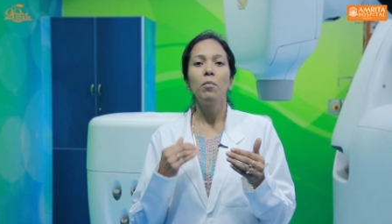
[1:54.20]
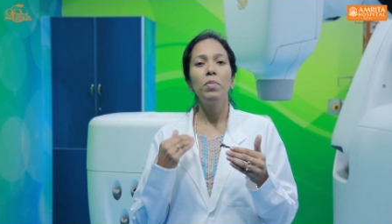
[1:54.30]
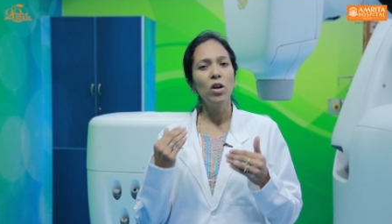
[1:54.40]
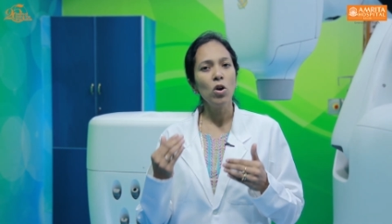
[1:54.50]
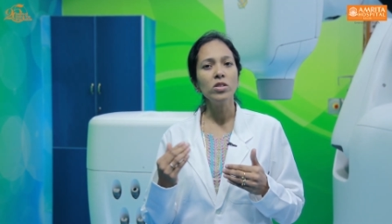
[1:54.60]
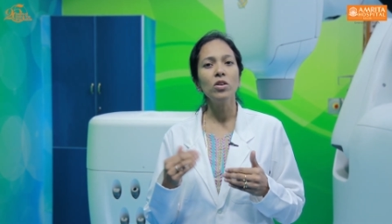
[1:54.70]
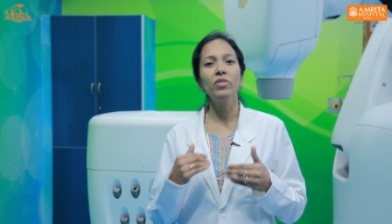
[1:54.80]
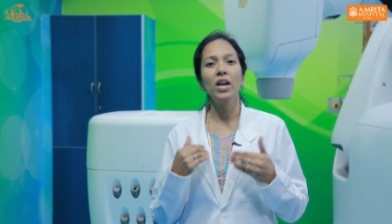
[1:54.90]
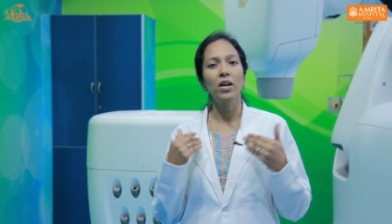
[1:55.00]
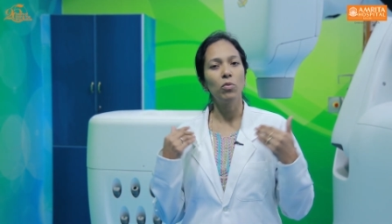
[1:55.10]
Because of
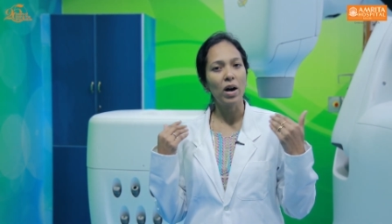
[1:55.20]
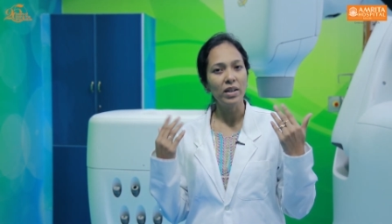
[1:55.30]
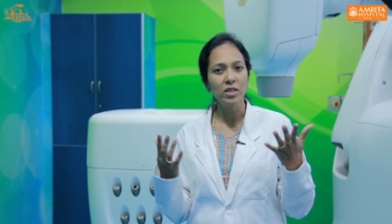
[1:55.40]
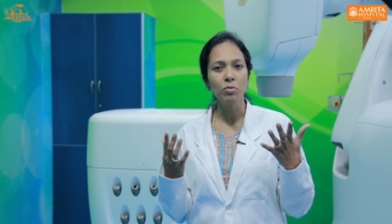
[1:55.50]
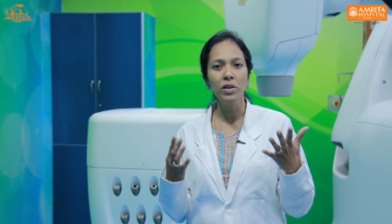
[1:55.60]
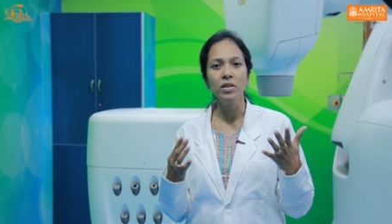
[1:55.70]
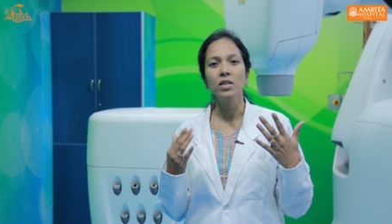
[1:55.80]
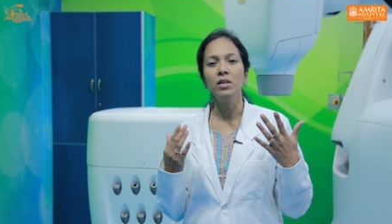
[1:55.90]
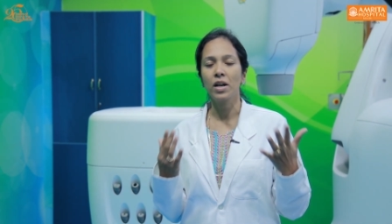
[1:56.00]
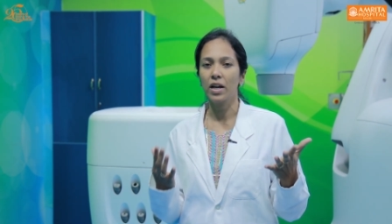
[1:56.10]
the advancements
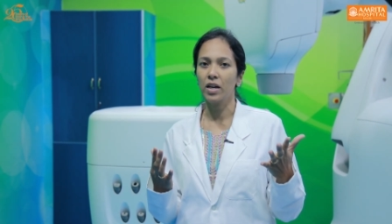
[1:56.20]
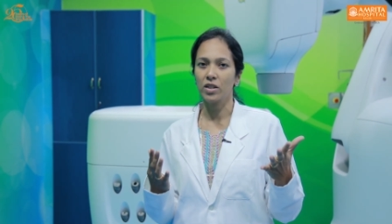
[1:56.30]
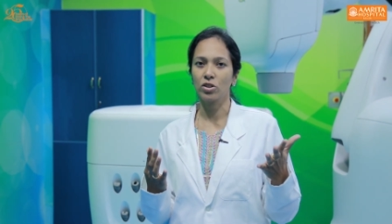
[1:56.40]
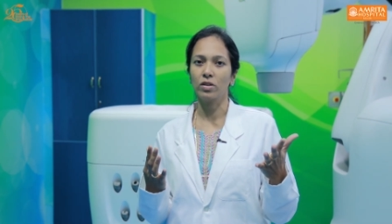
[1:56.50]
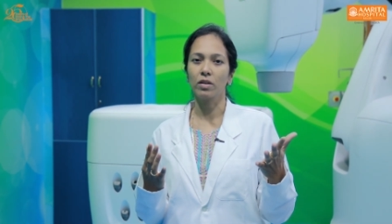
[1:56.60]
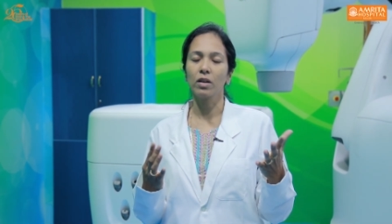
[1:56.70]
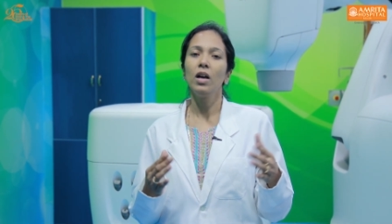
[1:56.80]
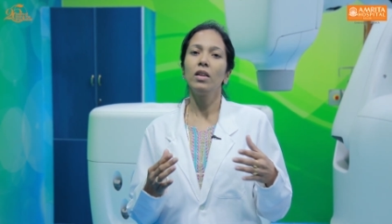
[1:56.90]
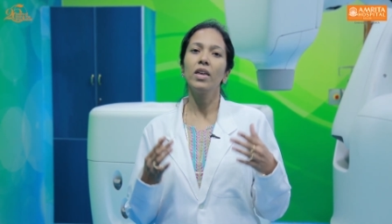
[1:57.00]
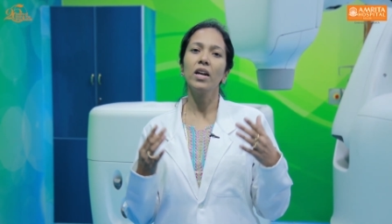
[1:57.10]
in radiation,
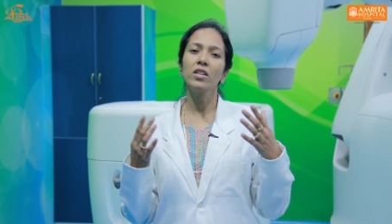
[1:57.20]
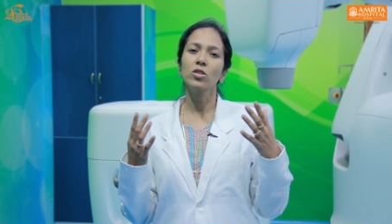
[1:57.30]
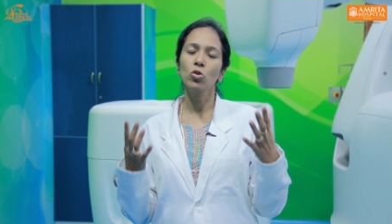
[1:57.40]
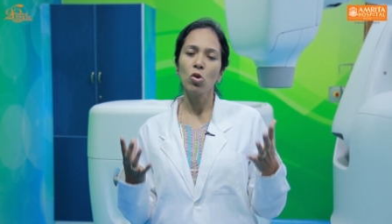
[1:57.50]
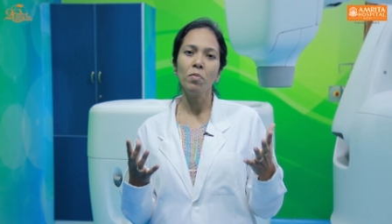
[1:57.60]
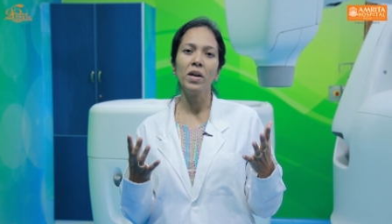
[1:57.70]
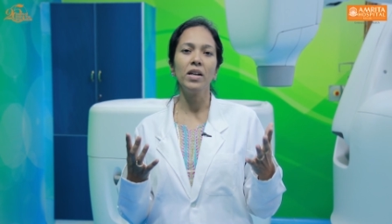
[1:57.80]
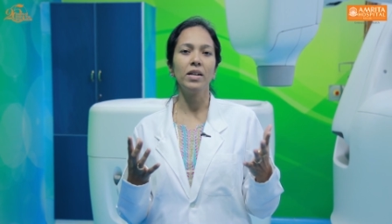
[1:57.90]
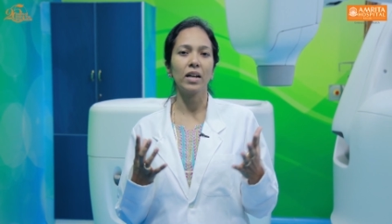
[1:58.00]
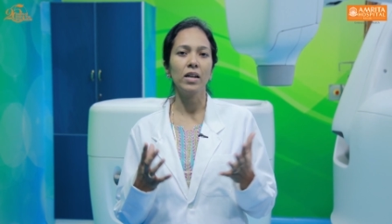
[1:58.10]
there are so many
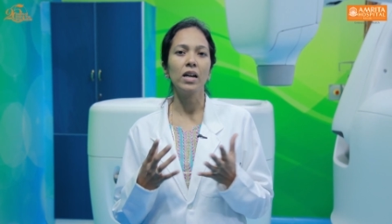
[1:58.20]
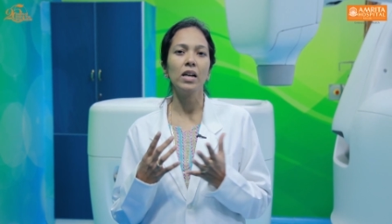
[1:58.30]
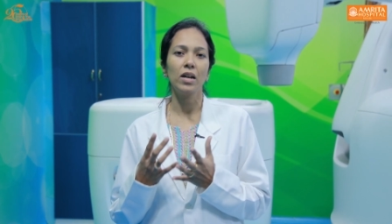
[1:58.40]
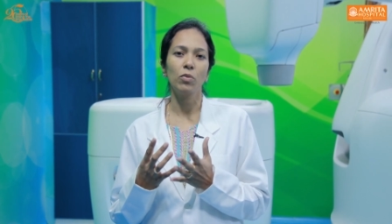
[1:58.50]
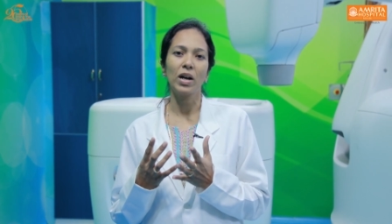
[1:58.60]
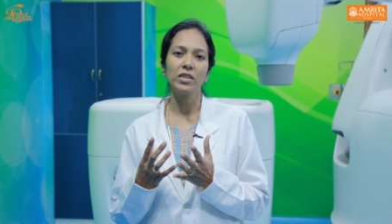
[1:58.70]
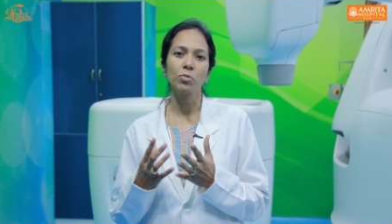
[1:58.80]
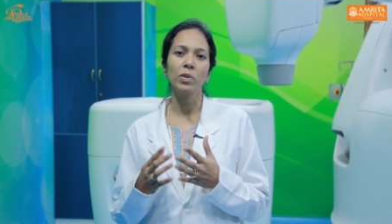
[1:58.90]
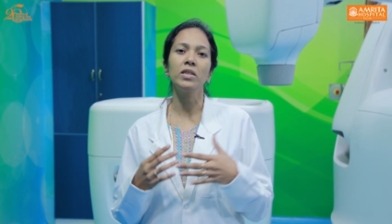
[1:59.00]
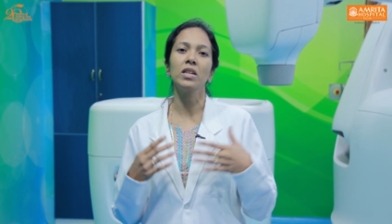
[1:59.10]
technical
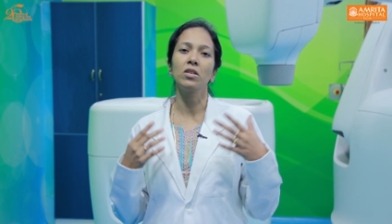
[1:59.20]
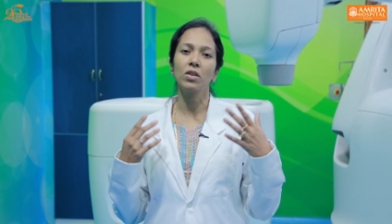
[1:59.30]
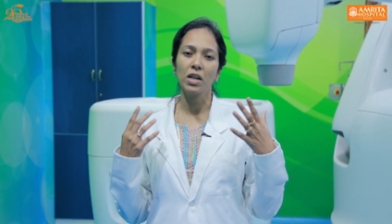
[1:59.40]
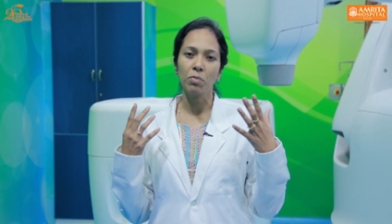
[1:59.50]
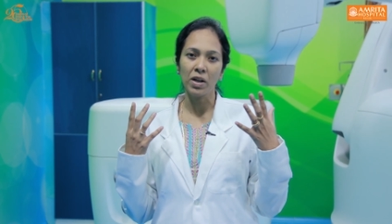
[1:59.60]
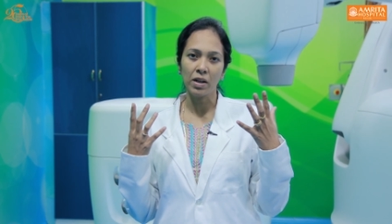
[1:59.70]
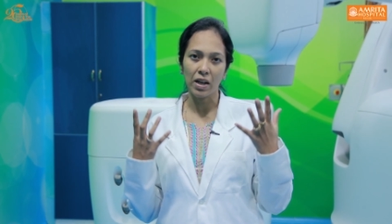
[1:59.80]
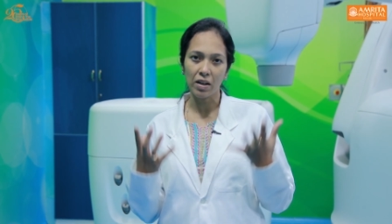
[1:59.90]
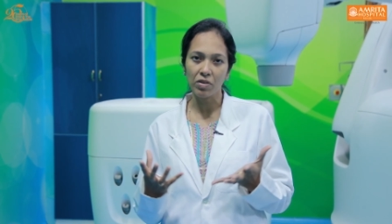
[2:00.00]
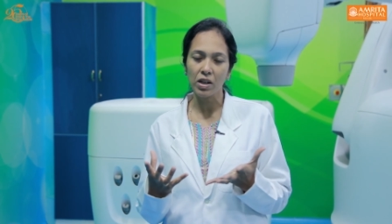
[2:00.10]
advancements in treatment
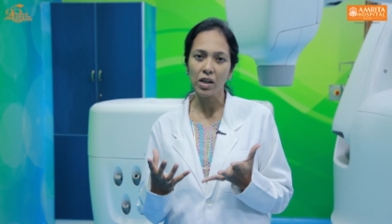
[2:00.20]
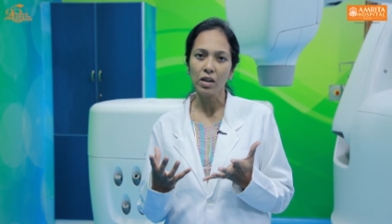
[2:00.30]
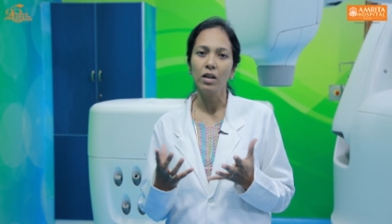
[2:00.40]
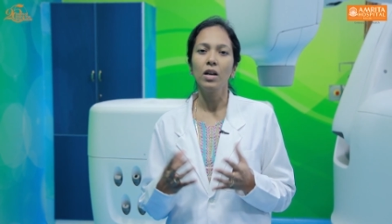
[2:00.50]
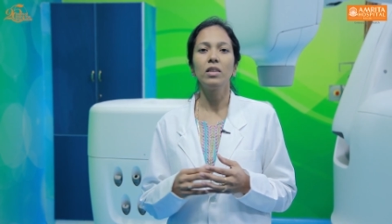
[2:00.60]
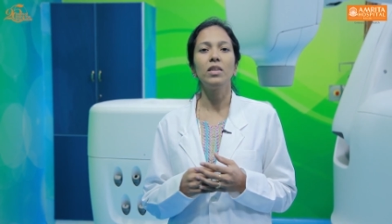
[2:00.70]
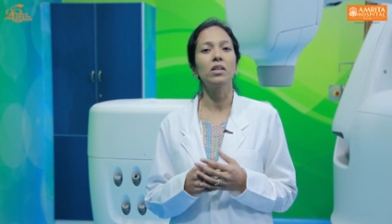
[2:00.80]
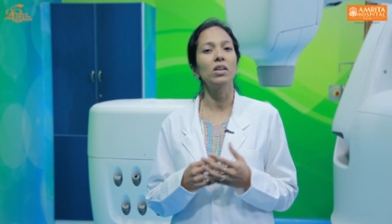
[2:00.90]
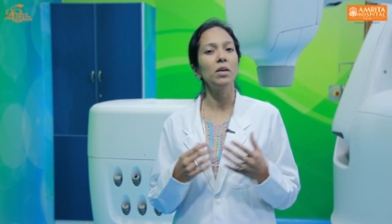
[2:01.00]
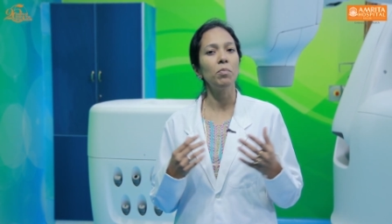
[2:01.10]
delivery, the
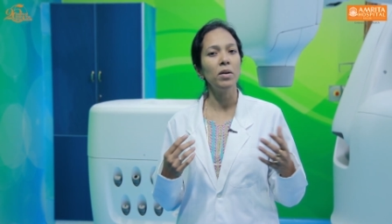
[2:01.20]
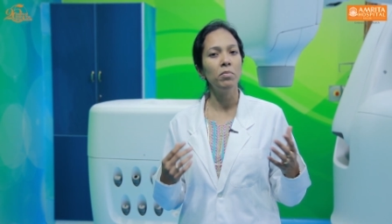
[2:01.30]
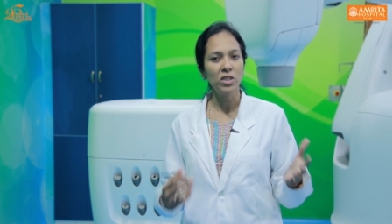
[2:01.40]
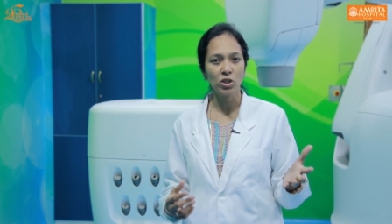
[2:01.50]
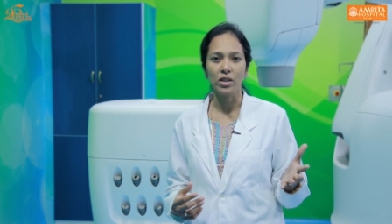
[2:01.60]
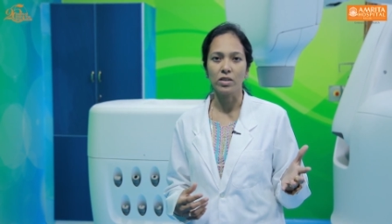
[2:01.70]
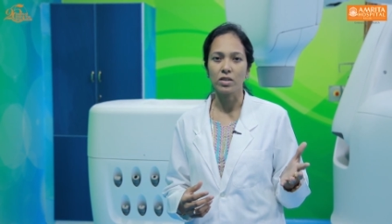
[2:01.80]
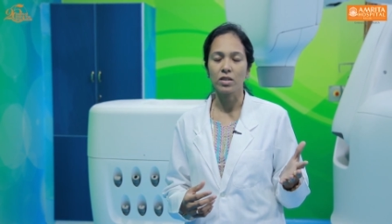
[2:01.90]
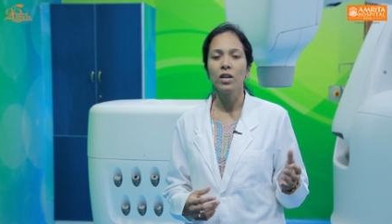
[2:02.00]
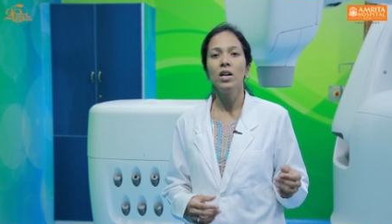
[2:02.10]
treatment
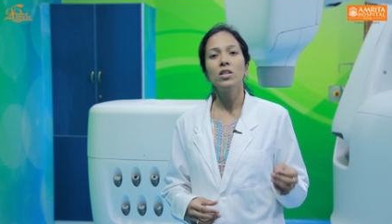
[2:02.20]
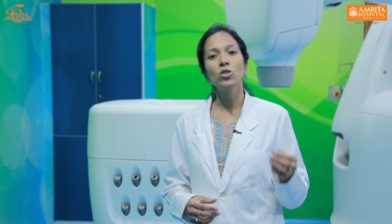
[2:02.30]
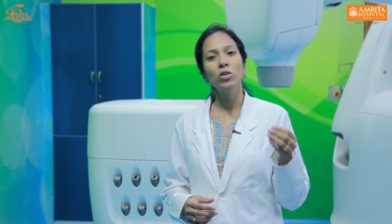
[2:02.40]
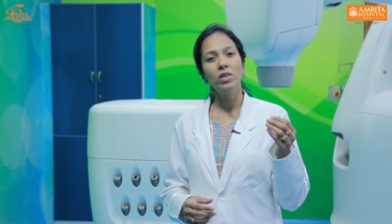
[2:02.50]
machines. So